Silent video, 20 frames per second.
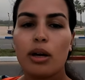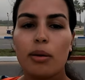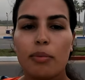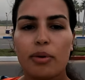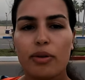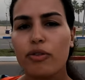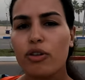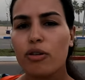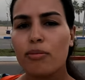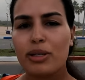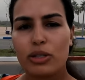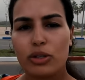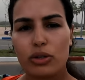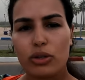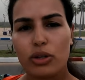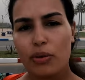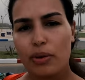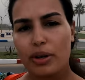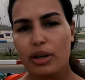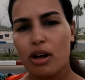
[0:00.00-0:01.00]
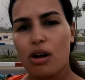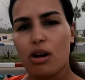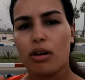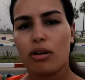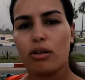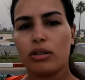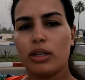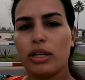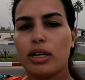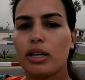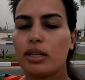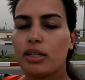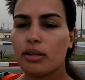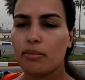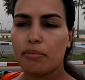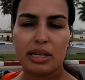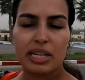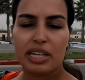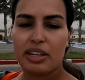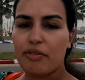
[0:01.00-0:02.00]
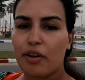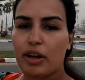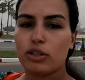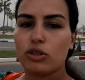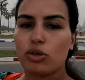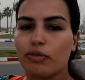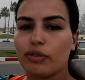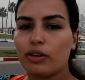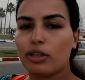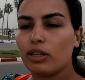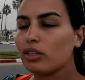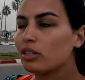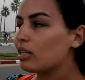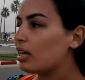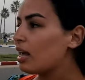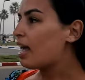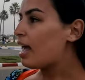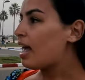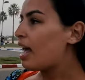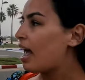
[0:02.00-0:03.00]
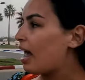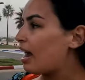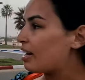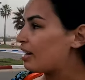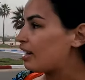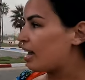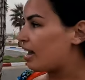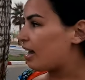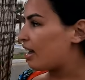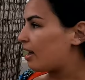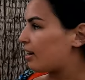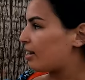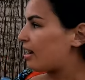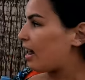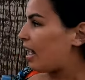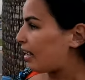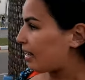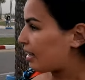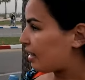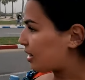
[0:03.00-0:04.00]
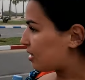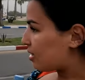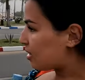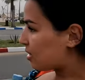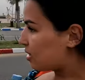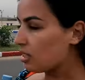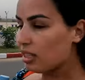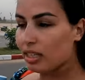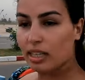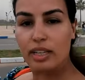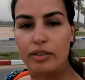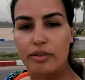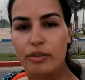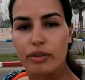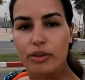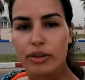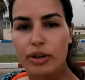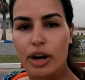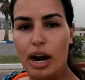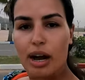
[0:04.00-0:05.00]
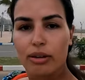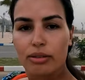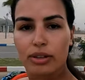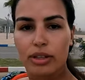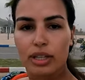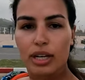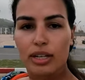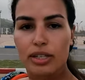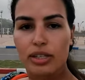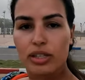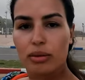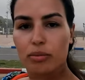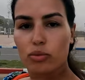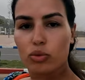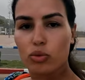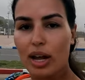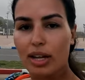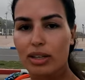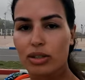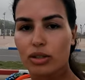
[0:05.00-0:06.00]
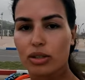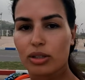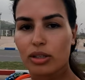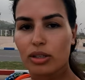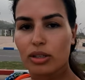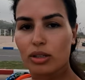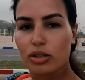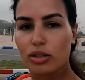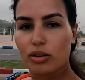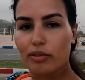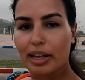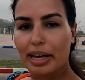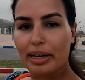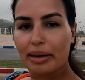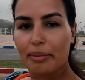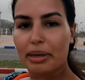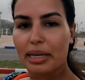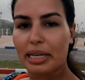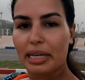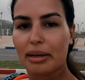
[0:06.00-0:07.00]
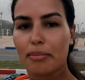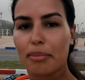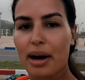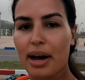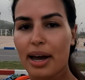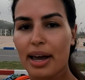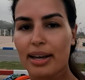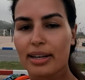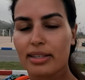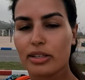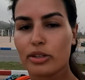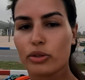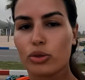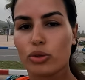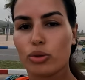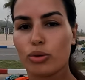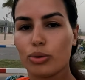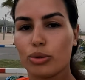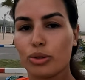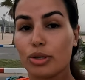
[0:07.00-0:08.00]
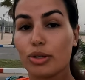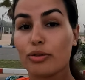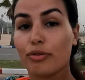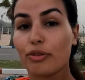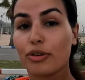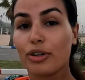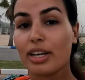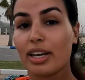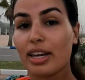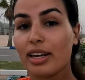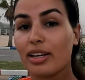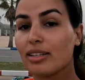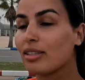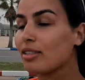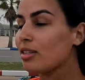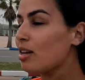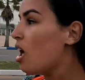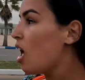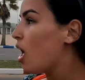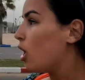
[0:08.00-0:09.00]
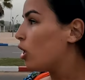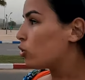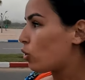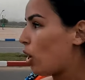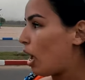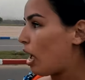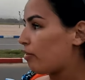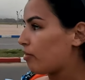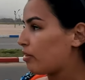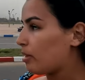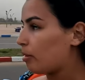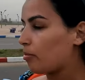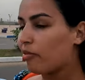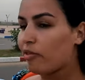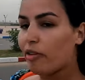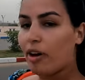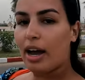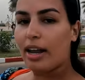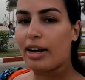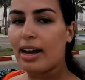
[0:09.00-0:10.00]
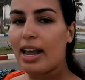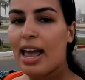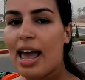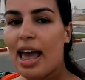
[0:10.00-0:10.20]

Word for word: performances going on, mini festivals, and then I can see further out there are some rentals of like mini bikes and scooters for kids to have some fun.